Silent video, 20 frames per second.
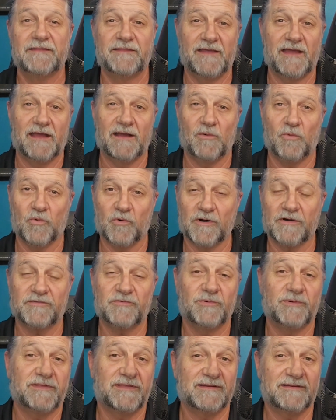that
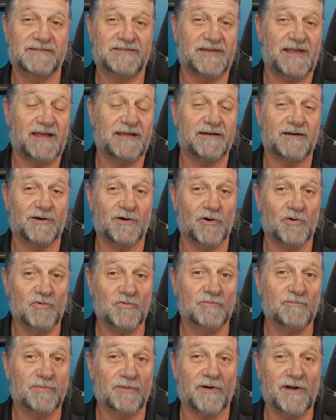works with inside our
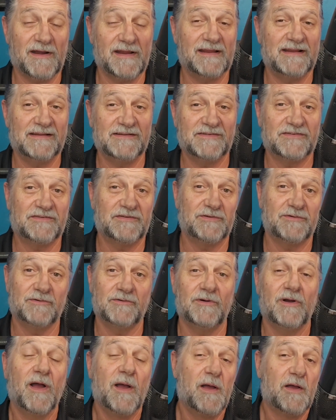own brains
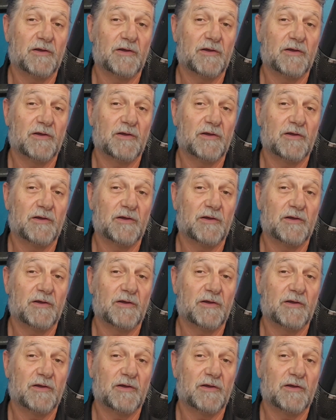to